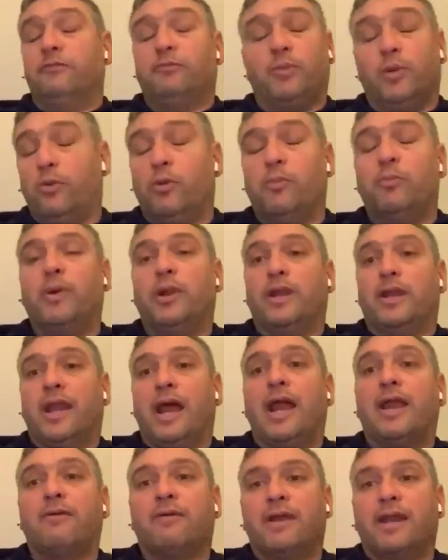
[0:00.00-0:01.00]
Liverpool were brilliant.
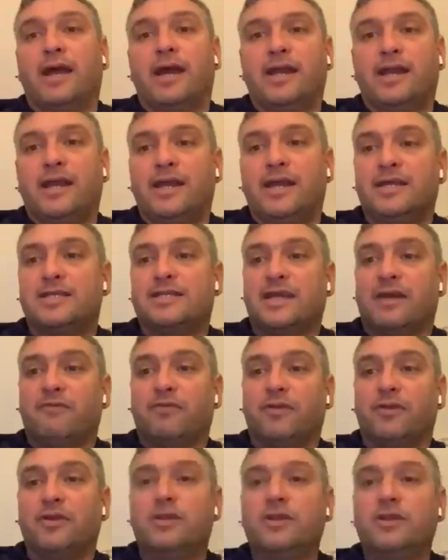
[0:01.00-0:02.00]
Anyway,
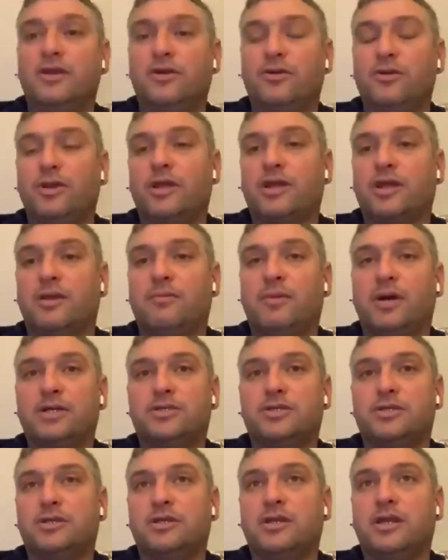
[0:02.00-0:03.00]
1987, you can
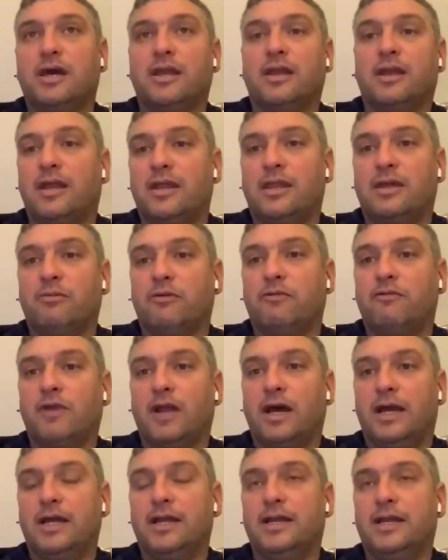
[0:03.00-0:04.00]
imagine then they were
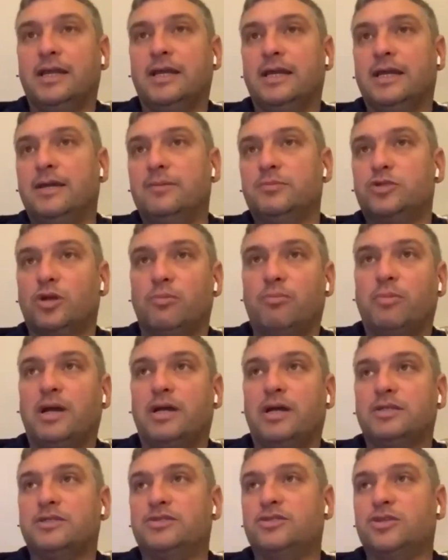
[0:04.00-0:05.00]
flying. John
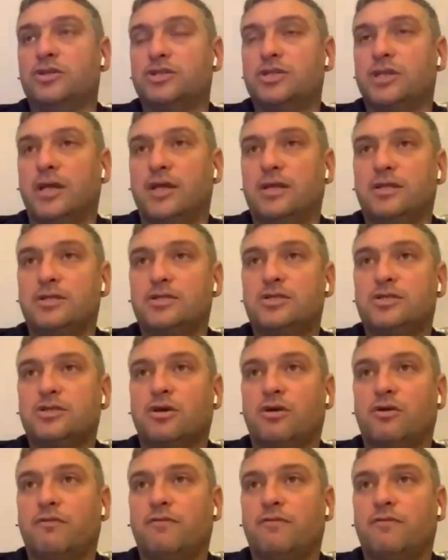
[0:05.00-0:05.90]
Barnes just signed and stuff.